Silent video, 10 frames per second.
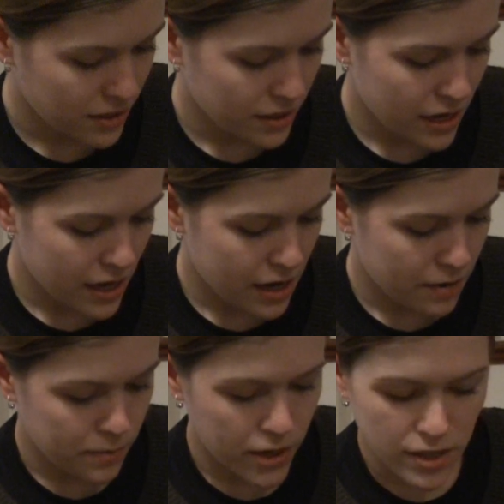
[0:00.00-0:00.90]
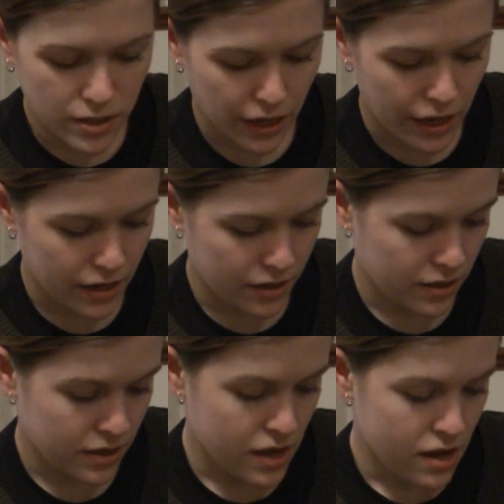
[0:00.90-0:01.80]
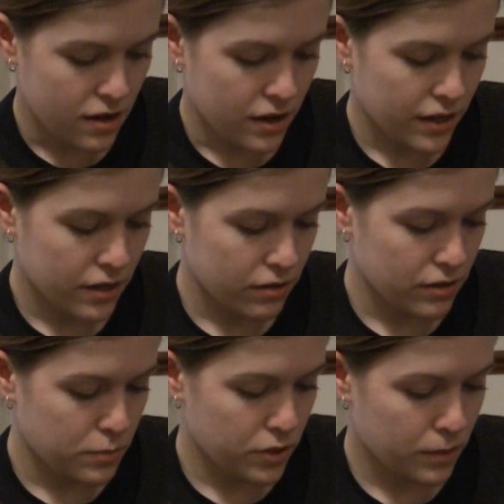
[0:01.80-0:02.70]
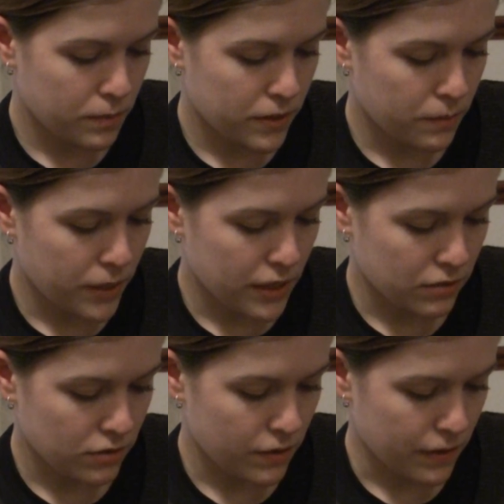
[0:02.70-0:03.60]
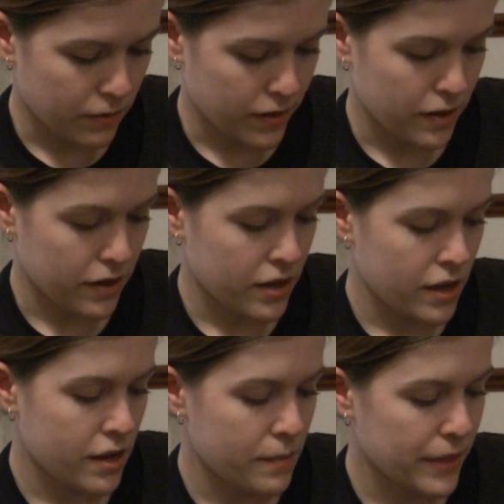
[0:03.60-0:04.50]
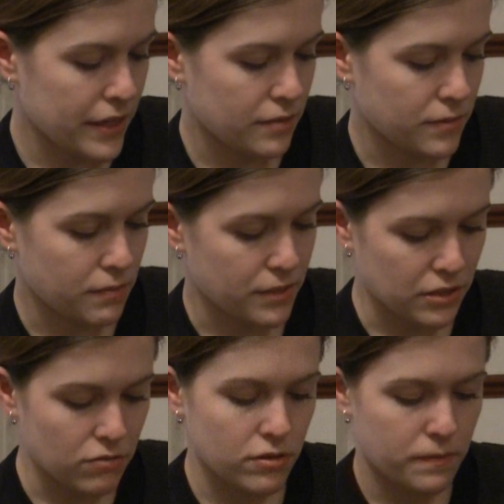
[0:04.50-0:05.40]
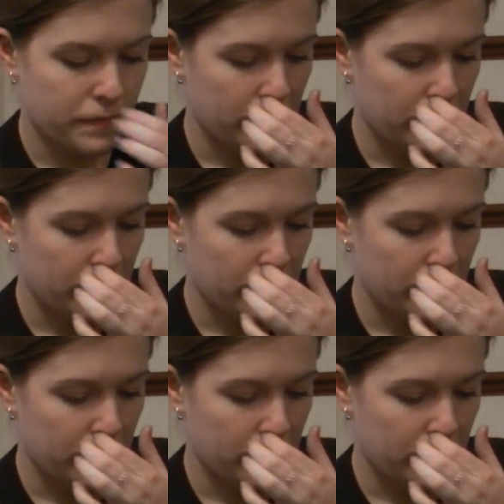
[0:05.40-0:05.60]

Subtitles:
is a shame, but it's okay. I can always boot up the PS3 if I want to play some Demon's Souls.